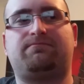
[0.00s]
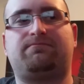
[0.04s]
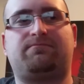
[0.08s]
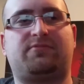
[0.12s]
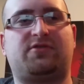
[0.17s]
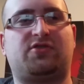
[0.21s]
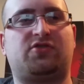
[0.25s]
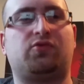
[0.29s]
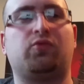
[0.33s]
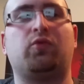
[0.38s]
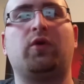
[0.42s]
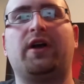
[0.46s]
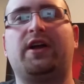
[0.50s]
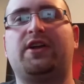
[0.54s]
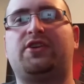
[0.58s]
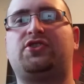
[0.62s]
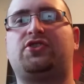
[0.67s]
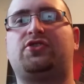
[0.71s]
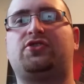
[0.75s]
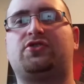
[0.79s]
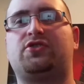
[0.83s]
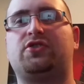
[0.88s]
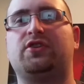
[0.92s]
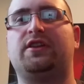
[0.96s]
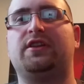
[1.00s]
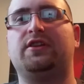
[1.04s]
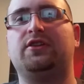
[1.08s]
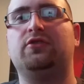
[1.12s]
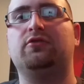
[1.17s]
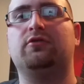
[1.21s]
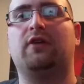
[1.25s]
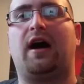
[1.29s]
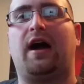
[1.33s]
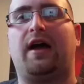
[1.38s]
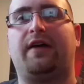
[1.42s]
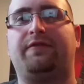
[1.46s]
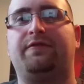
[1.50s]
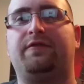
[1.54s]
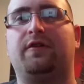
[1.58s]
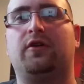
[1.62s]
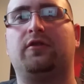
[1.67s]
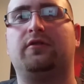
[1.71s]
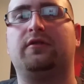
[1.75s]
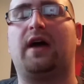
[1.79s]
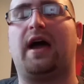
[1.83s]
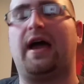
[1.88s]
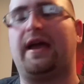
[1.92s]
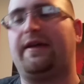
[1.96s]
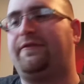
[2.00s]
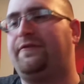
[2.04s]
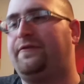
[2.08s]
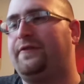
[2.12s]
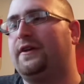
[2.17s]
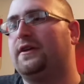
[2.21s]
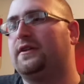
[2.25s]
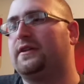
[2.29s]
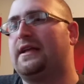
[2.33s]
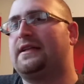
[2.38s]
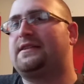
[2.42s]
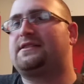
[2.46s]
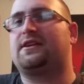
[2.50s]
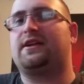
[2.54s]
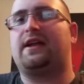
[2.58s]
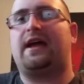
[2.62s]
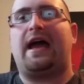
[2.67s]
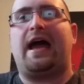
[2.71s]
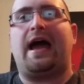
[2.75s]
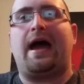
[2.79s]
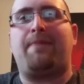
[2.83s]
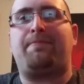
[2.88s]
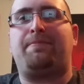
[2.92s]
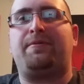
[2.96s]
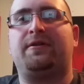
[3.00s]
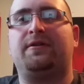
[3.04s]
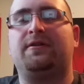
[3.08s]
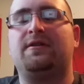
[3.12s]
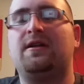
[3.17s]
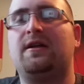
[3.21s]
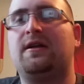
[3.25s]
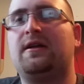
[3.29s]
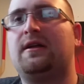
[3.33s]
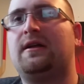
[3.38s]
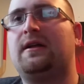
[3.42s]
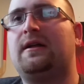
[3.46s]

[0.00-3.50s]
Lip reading: switch to the new iPhone. I feel that's going to happen.